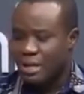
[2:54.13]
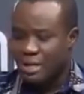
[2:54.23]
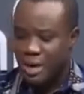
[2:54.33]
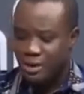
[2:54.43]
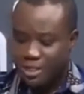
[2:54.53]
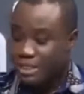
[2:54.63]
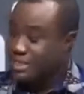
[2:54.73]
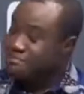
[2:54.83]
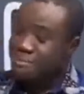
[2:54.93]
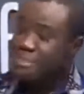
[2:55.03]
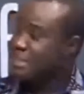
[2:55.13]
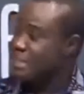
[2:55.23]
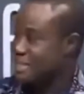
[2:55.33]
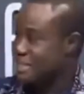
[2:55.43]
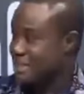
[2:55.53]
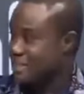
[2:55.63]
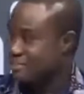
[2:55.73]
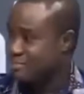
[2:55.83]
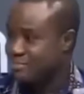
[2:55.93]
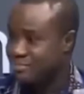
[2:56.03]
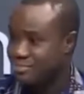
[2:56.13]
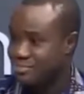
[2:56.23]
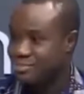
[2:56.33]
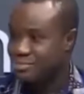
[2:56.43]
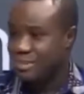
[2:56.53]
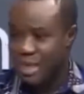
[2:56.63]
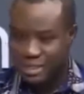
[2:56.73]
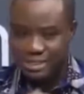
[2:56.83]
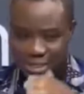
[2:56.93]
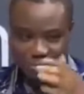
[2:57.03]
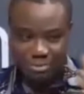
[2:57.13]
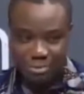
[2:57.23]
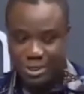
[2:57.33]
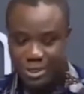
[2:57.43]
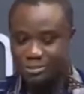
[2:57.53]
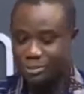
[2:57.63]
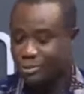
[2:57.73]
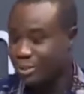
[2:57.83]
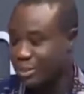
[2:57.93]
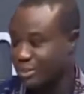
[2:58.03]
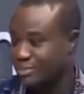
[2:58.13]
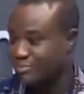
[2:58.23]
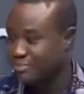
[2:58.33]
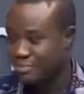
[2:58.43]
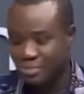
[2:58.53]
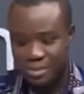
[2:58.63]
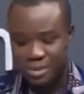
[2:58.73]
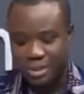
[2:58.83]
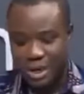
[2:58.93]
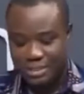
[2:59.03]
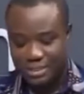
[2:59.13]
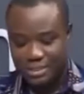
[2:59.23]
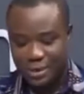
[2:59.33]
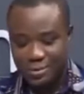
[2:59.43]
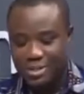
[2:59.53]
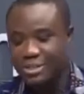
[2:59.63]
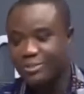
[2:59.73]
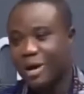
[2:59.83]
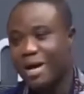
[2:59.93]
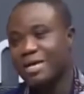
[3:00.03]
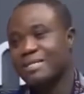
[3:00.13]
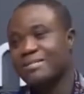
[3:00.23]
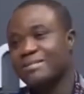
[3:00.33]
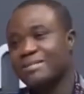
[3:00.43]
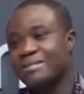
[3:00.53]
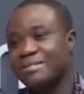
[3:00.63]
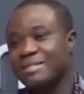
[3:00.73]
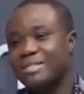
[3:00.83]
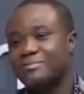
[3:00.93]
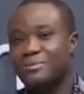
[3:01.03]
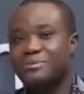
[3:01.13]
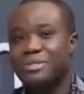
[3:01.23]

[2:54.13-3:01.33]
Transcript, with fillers: Now, it has even been suggested, and it has been put there strongly, that the reason why these food